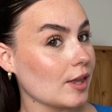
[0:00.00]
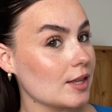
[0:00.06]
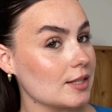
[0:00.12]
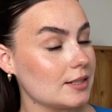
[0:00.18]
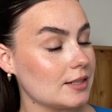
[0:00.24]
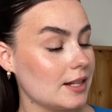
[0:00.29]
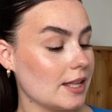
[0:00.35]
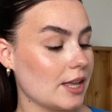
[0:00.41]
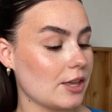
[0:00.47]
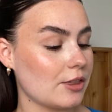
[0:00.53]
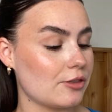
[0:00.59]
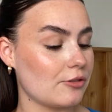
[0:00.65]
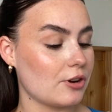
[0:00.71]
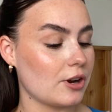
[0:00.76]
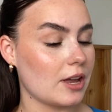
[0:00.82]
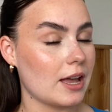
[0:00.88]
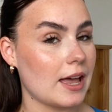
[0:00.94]
stick it
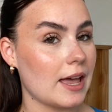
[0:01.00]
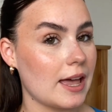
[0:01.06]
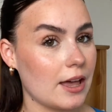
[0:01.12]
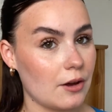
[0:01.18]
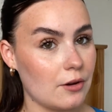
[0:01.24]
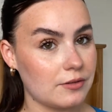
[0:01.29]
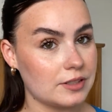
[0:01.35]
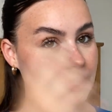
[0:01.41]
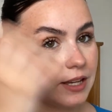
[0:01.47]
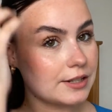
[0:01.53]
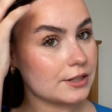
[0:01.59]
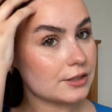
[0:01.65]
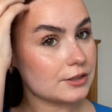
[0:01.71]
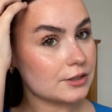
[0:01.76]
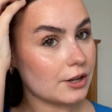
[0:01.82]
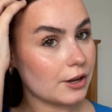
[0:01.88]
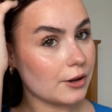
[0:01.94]
through your hair. Obviously it does
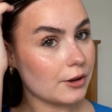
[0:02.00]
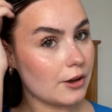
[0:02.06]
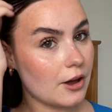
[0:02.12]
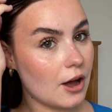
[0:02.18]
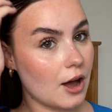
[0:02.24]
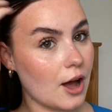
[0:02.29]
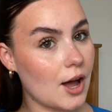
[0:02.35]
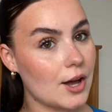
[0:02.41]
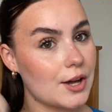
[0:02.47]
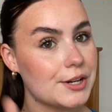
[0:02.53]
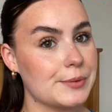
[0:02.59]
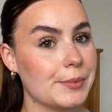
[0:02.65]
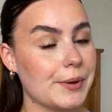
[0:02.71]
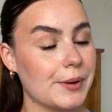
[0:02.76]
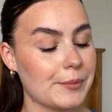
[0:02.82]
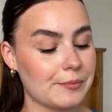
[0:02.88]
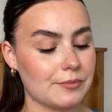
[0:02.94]
go hard,
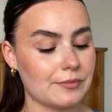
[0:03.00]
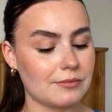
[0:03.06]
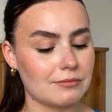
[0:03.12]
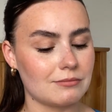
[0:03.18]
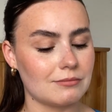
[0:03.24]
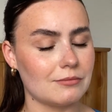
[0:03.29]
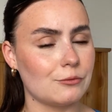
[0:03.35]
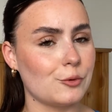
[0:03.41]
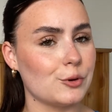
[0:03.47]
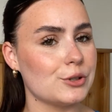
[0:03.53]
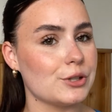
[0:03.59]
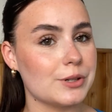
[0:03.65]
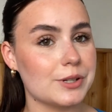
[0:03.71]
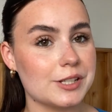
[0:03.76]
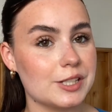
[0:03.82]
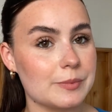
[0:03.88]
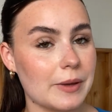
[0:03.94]
but what do you
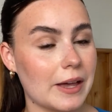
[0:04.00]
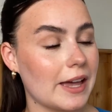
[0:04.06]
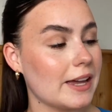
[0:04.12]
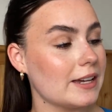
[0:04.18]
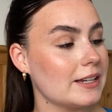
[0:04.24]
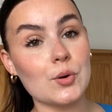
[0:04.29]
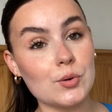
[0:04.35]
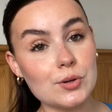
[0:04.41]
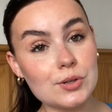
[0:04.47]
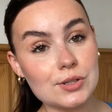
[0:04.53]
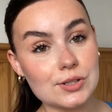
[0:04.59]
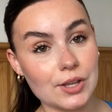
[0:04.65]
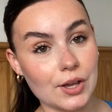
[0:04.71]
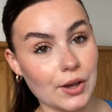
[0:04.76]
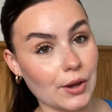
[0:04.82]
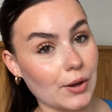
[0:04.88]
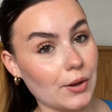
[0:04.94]
expect?
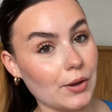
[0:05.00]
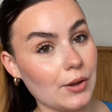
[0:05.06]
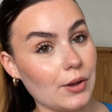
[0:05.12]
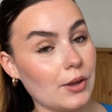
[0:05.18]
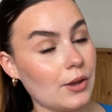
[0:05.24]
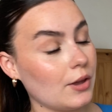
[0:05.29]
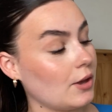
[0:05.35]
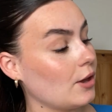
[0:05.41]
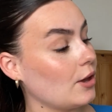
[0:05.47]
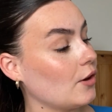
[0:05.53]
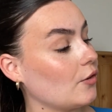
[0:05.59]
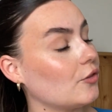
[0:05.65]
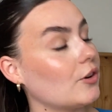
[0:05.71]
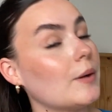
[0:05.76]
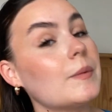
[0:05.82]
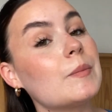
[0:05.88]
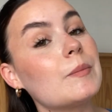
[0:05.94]
Also
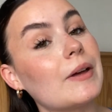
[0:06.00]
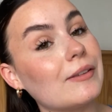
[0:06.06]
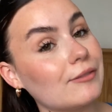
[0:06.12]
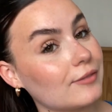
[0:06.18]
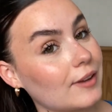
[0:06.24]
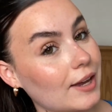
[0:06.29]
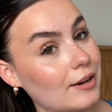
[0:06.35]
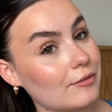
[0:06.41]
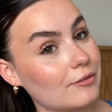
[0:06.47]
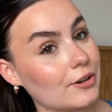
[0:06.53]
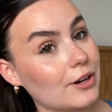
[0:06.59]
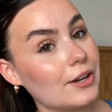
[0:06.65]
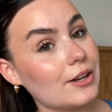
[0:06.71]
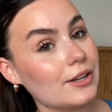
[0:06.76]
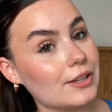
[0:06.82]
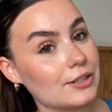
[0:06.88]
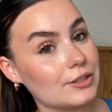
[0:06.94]
grabbed my
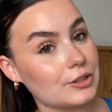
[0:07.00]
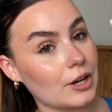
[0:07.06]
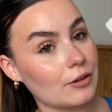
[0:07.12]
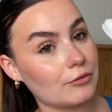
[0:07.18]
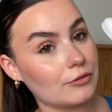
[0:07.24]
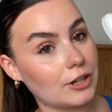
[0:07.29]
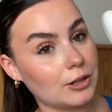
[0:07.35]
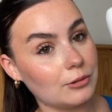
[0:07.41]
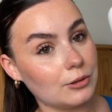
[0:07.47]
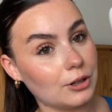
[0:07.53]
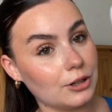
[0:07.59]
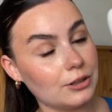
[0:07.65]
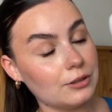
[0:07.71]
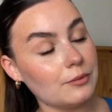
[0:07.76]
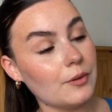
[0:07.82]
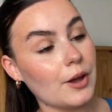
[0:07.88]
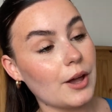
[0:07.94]
favourite, the Dove
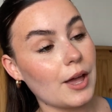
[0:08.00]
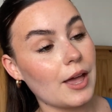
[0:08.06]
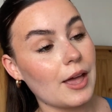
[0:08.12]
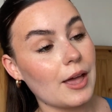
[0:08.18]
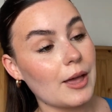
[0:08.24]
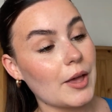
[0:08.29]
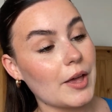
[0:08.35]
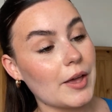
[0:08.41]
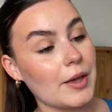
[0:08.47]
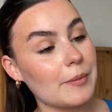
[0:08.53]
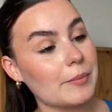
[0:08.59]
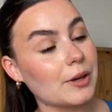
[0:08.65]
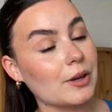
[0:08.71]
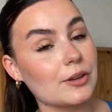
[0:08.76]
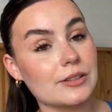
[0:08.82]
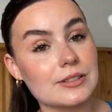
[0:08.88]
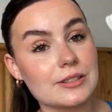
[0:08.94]
roll-on,
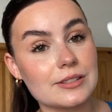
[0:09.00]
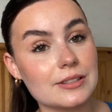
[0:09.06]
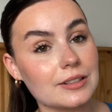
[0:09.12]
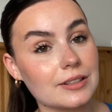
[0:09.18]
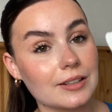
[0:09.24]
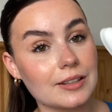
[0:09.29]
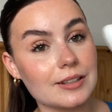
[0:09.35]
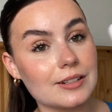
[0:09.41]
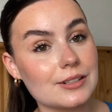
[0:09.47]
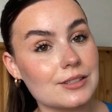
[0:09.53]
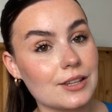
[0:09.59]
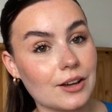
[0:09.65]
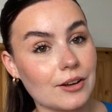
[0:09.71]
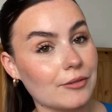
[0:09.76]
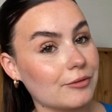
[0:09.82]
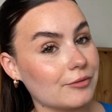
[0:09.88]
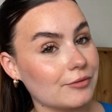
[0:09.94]
because
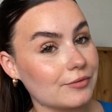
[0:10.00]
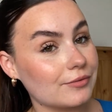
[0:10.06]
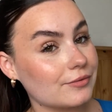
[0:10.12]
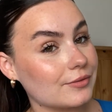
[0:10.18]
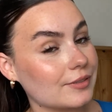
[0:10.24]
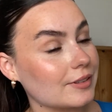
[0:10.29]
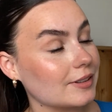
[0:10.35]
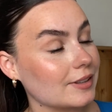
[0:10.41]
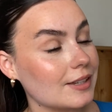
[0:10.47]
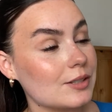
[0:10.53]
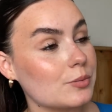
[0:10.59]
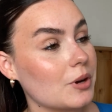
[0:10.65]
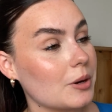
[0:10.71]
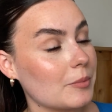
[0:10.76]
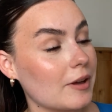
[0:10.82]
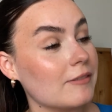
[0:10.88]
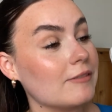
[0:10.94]
Dove is one
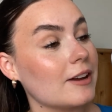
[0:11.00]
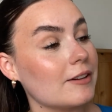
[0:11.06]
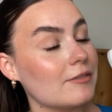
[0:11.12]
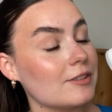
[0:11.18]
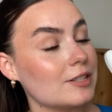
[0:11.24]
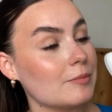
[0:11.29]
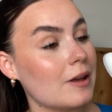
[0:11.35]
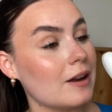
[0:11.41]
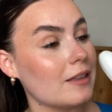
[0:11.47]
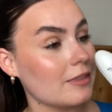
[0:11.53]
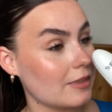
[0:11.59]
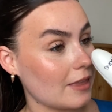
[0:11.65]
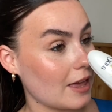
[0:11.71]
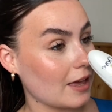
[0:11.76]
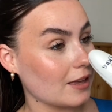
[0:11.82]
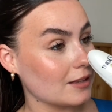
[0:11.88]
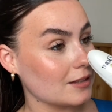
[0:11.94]
of my favourite smelling
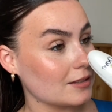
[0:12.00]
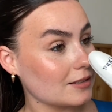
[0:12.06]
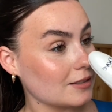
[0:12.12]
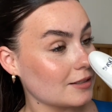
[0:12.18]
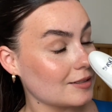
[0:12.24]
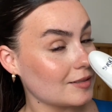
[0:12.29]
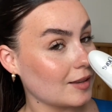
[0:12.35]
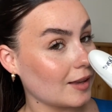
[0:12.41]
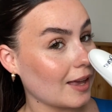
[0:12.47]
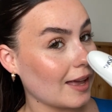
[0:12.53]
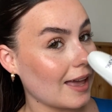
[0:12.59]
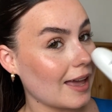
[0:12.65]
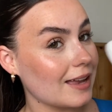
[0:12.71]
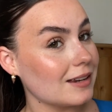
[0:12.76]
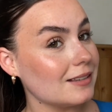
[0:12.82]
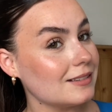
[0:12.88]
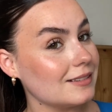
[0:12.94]
things.
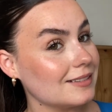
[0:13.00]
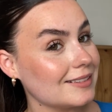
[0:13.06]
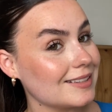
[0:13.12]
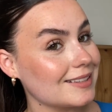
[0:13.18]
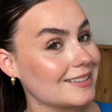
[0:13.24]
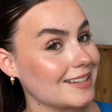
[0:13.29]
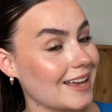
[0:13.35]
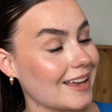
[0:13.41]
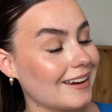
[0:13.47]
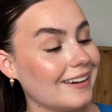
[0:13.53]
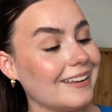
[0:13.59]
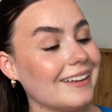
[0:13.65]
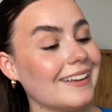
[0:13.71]
Again, scent.